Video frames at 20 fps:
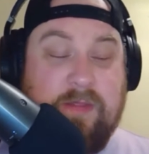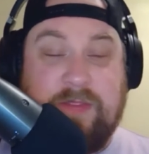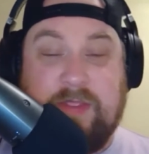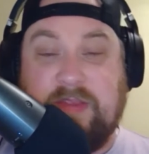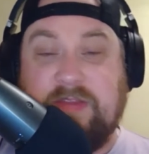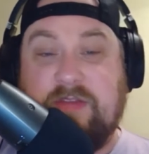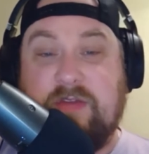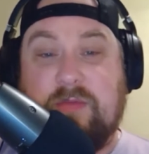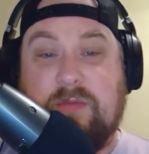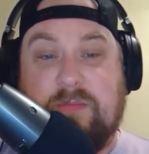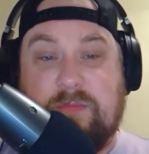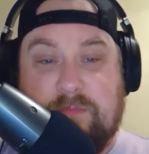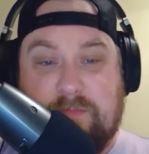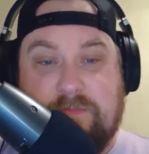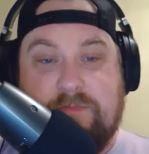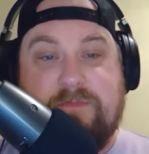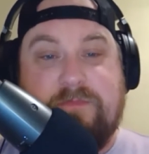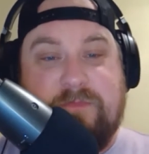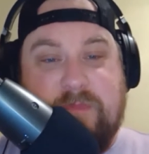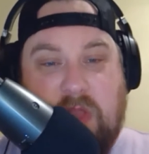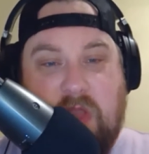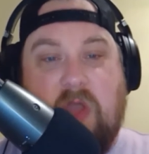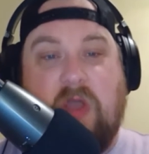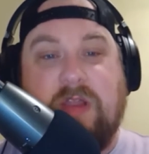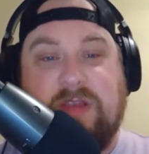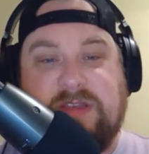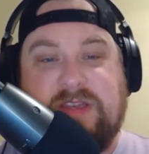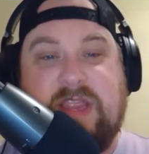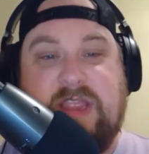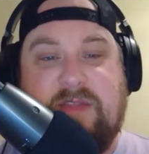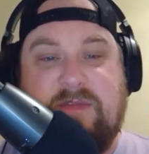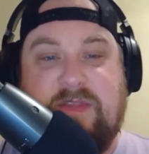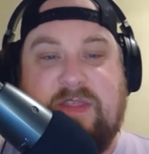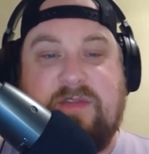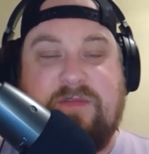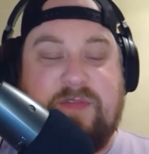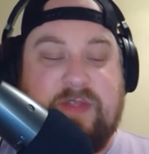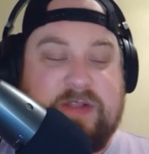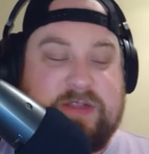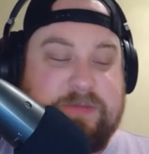These are on TV
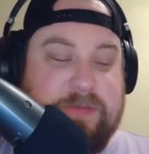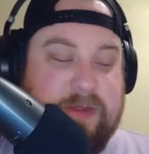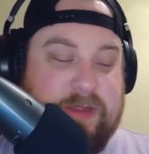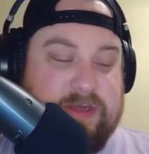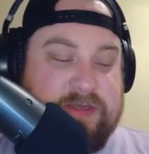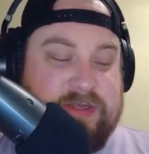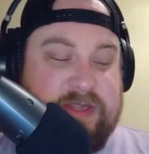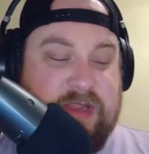events because